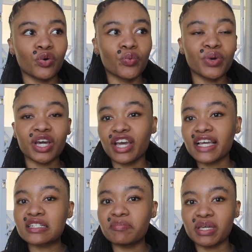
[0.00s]
we are
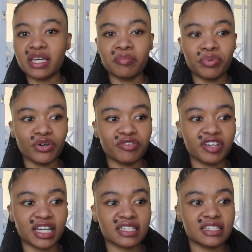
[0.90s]
going to be
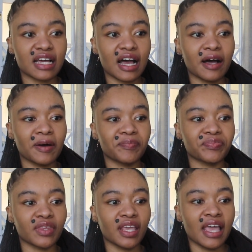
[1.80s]
imperfect.
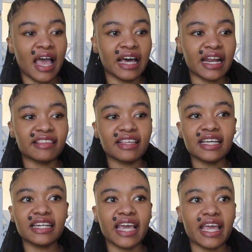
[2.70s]
And I
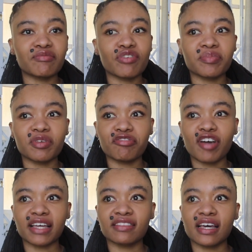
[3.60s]
think it came from the
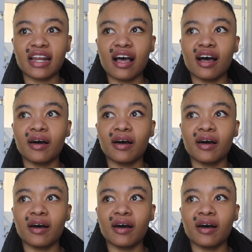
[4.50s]
fact that